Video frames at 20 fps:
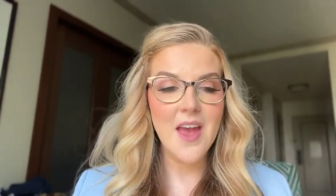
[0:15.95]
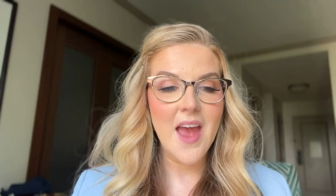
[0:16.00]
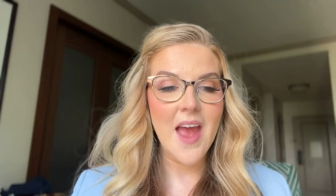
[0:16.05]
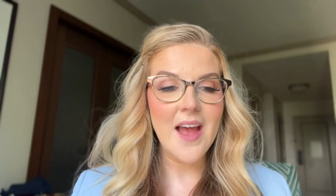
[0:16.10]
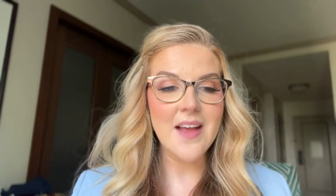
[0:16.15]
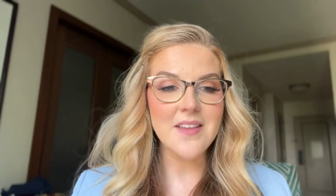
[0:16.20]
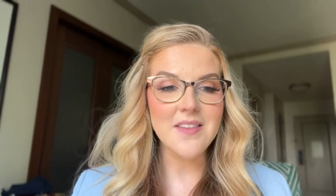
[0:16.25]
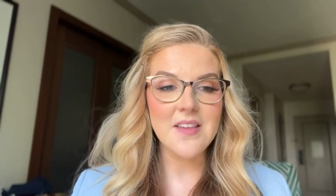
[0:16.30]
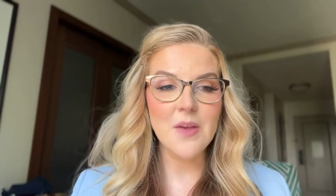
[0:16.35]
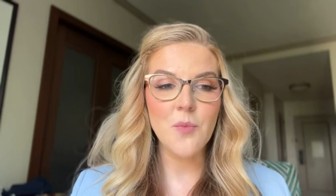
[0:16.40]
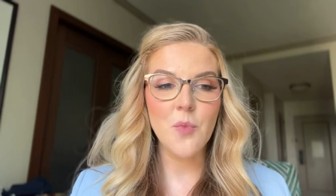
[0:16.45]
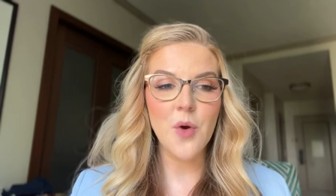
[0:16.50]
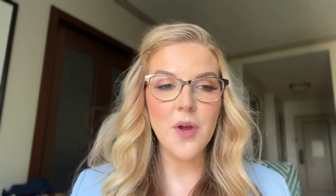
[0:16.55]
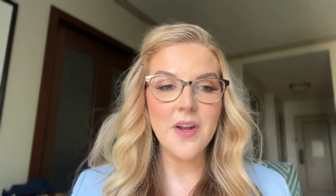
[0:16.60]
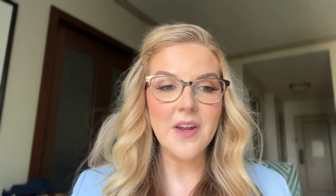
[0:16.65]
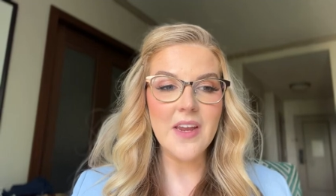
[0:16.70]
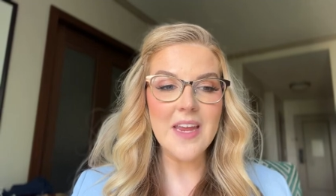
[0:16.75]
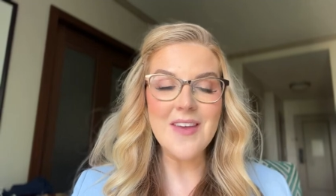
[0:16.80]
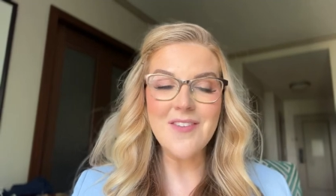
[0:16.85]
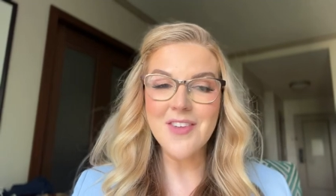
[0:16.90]
as
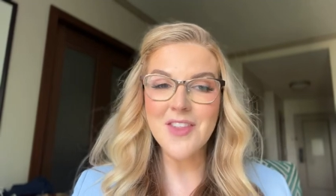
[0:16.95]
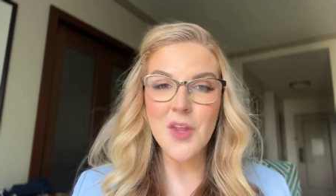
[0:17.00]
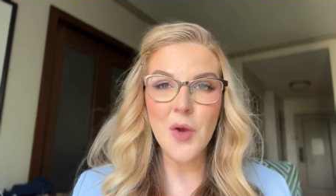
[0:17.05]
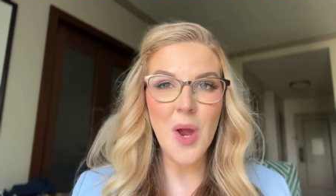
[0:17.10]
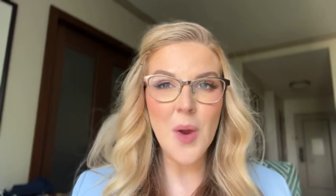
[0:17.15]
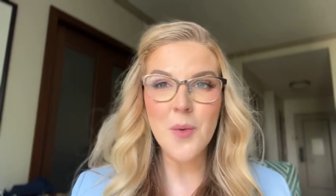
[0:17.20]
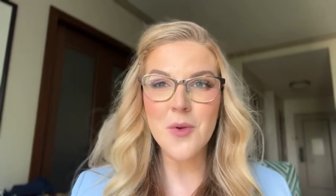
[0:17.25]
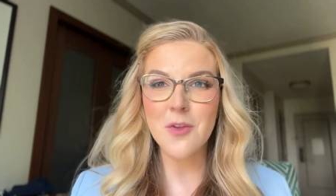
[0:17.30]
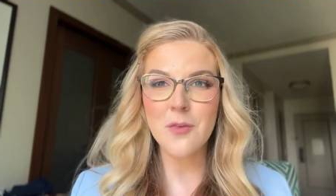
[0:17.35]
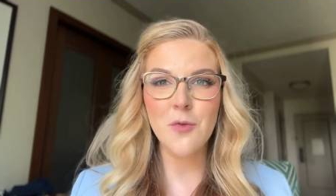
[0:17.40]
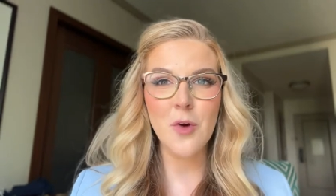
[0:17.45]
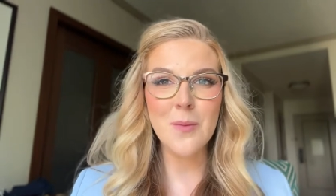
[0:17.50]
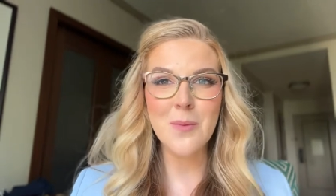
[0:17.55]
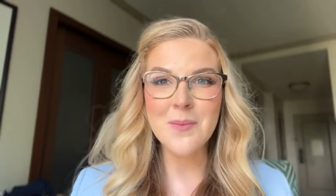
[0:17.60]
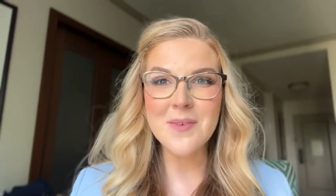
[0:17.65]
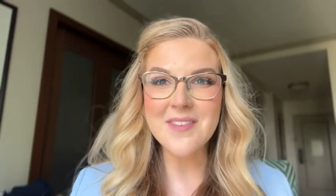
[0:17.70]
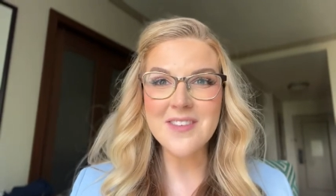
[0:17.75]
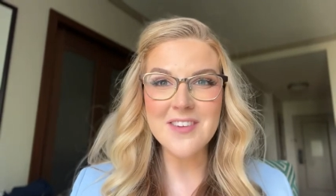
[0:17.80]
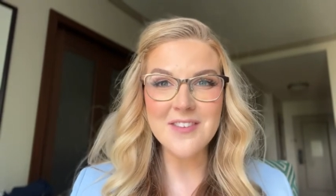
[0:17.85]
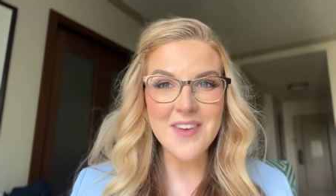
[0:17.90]
someone, even though I was a former
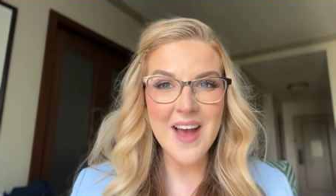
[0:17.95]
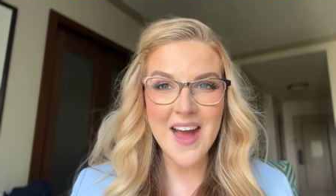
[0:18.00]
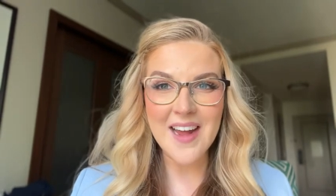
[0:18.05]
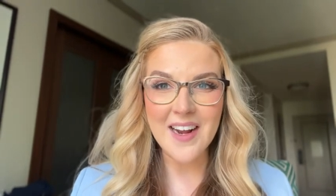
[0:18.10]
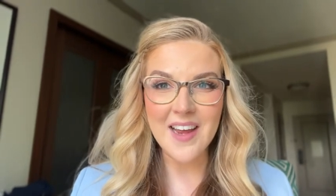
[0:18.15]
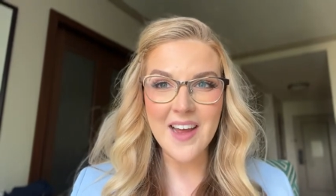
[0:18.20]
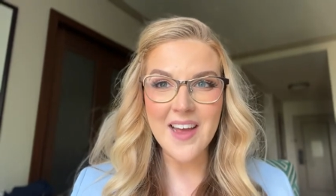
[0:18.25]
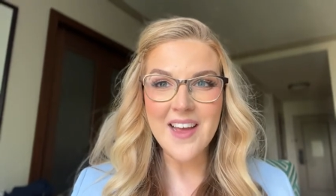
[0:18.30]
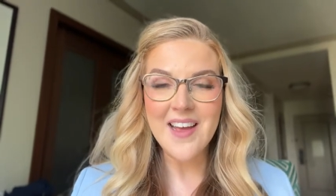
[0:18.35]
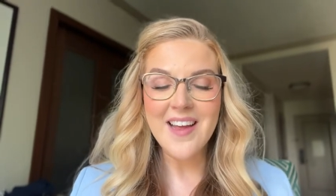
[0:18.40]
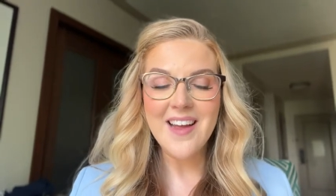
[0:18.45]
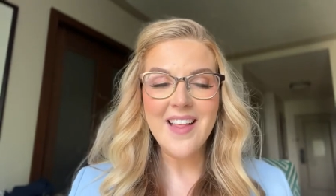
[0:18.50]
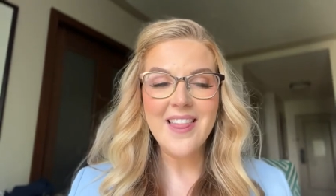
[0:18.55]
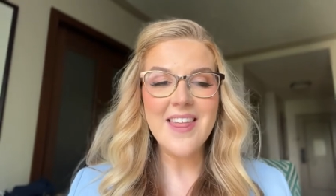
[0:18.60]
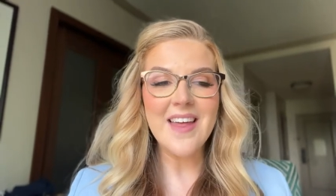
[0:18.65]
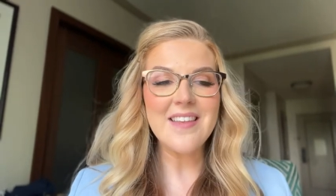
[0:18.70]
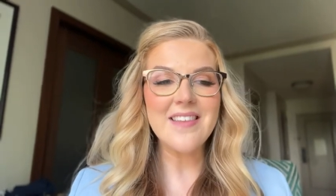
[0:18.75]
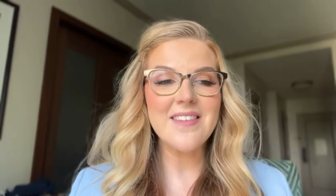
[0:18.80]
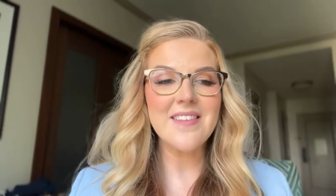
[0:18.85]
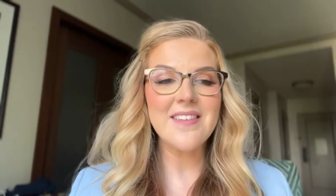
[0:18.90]
Miss Nevada,
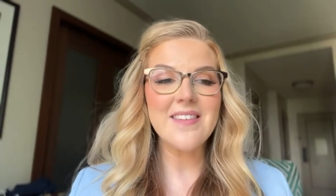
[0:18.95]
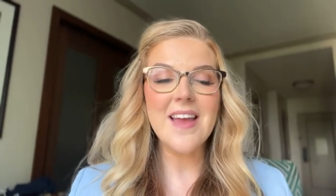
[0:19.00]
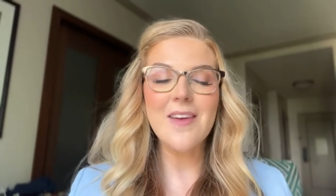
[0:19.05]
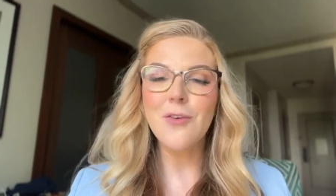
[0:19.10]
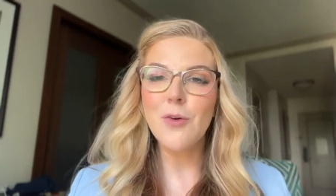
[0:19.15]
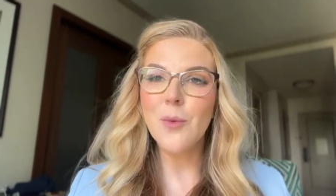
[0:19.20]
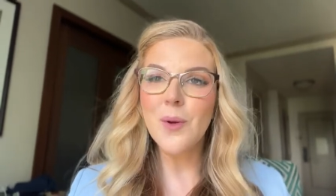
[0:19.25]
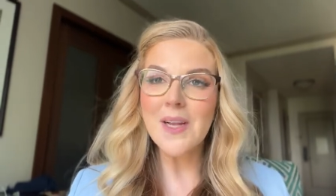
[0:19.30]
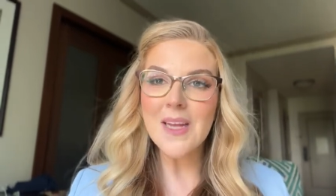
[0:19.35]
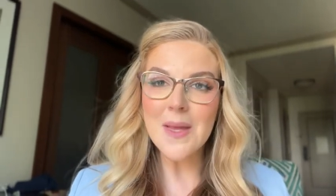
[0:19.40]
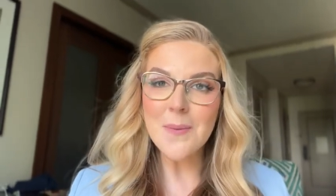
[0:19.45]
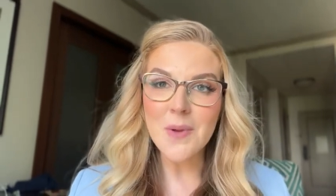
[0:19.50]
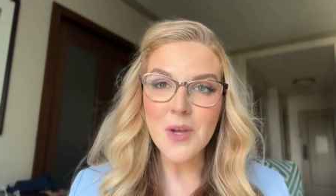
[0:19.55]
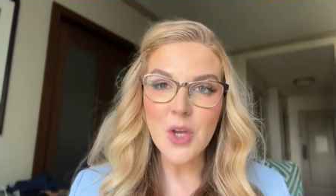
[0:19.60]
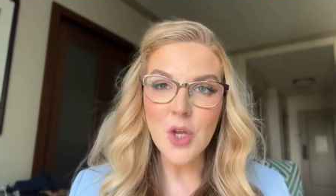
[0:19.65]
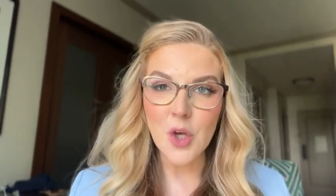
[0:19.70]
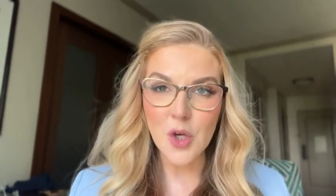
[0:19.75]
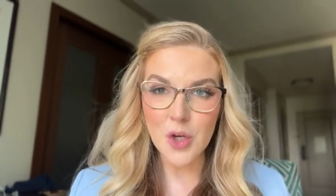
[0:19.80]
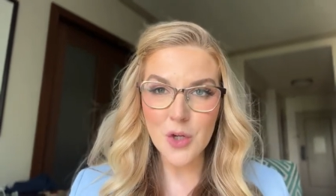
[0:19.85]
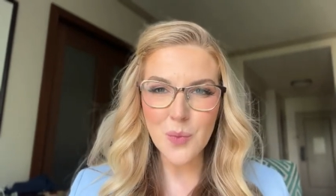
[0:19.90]
that's never really been
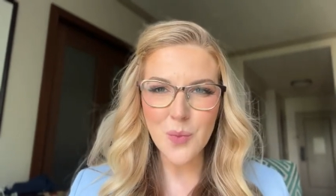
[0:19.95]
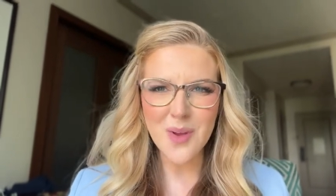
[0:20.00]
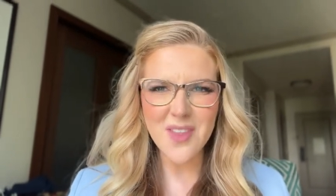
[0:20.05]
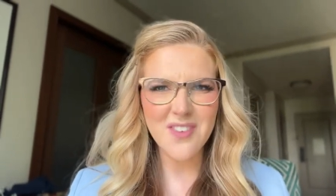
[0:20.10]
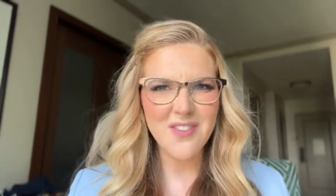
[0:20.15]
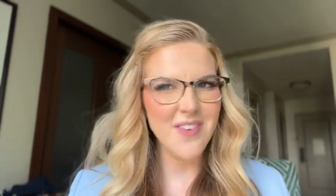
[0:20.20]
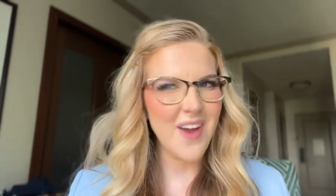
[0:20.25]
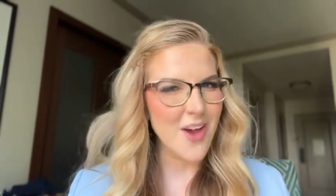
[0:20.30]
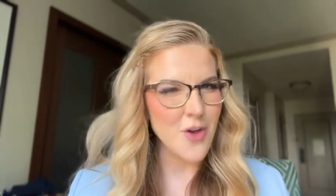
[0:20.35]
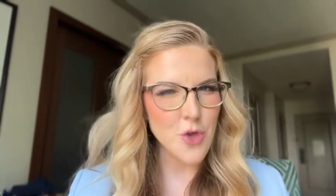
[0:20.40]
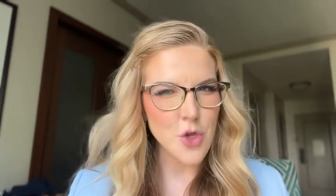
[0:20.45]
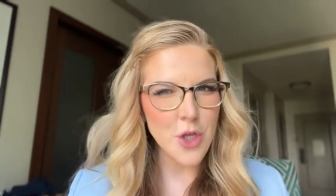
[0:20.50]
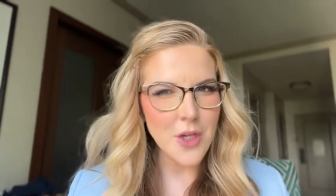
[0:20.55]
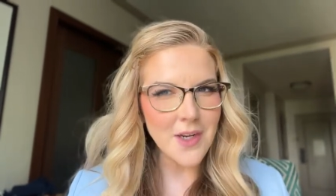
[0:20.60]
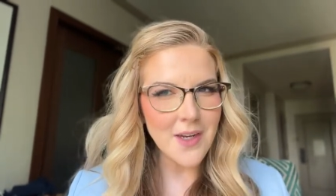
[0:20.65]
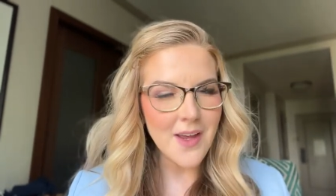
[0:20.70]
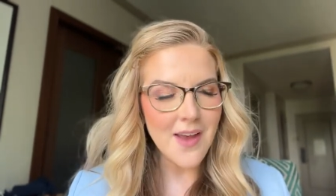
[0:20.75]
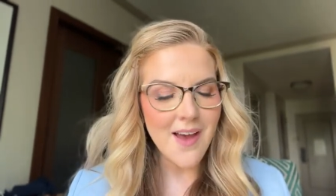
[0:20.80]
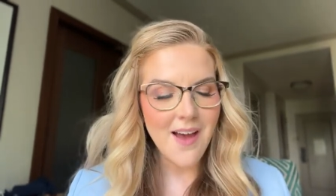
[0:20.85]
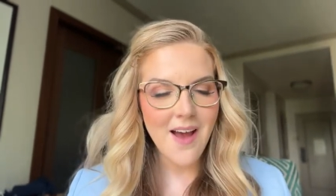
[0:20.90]
good with
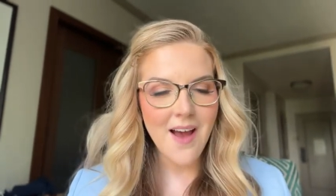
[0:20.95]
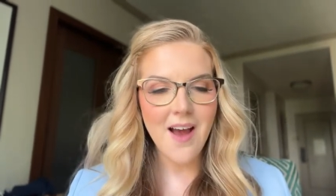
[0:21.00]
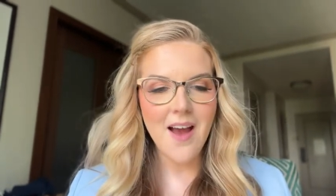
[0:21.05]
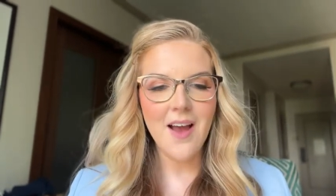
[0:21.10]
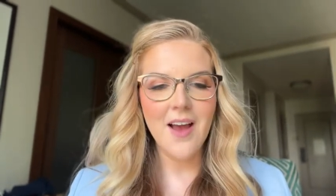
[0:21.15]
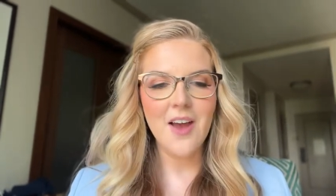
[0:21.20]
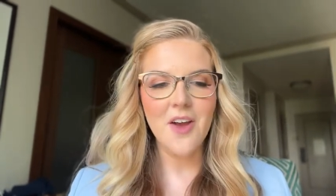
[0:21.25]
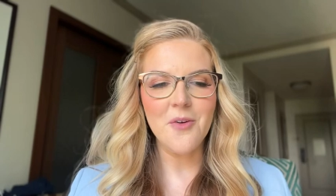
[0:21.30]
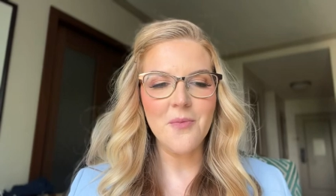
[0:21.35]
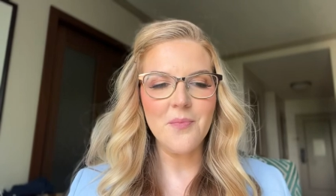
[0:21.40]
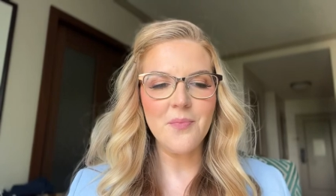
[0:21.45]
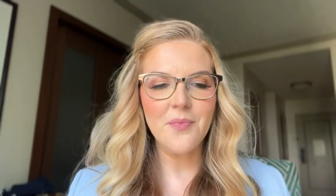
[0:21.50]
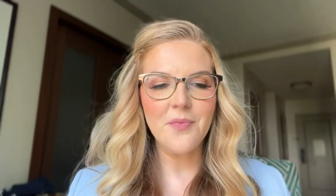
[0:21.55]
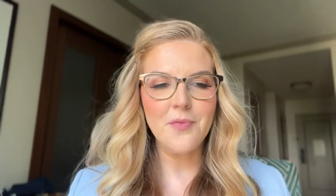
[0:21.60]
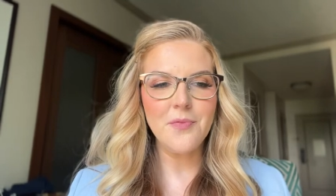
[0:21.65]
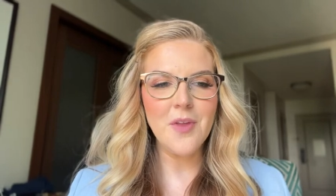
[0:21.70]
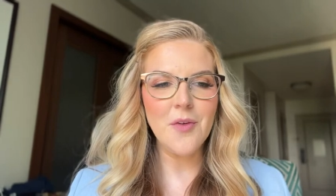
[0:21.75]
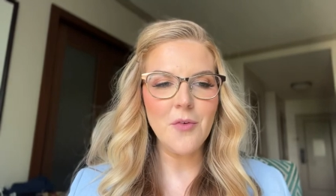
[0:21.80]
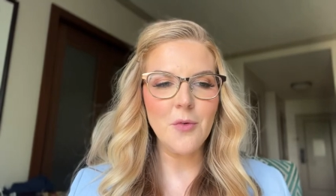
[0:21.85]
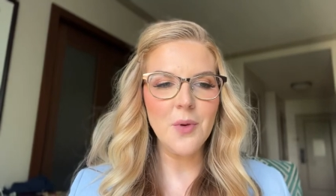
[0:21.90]
fashion, um,
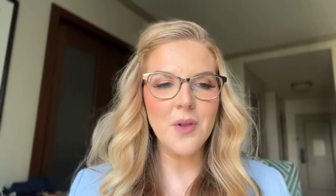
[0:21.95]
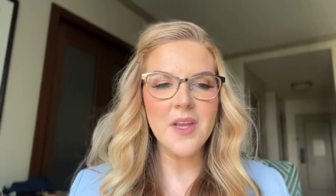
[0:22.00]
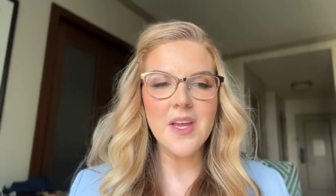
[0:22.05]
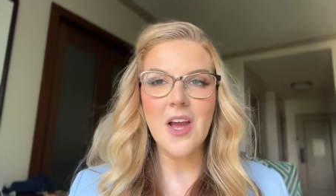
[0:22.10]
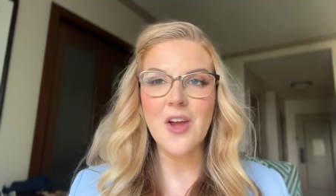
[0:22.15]
never really